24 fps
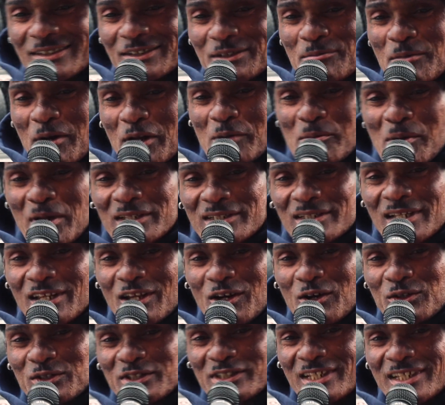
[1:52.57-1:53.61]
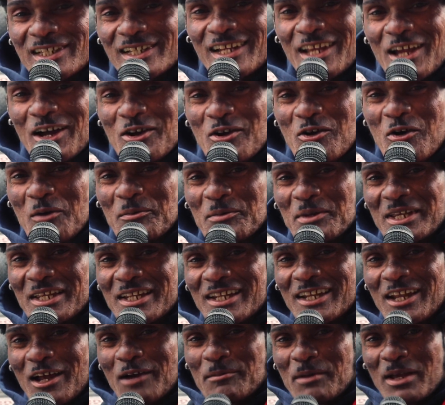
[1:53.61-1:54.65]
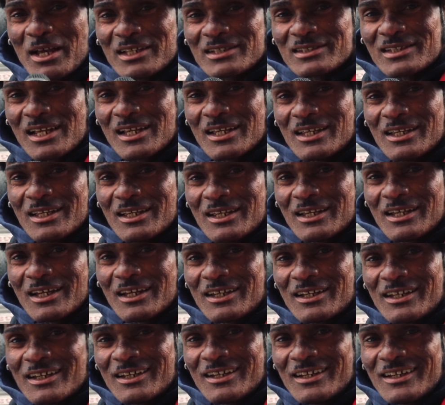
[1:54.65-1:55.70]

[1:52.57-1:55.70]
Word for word: man I say, yo, Steely, I come in, and I say, eh,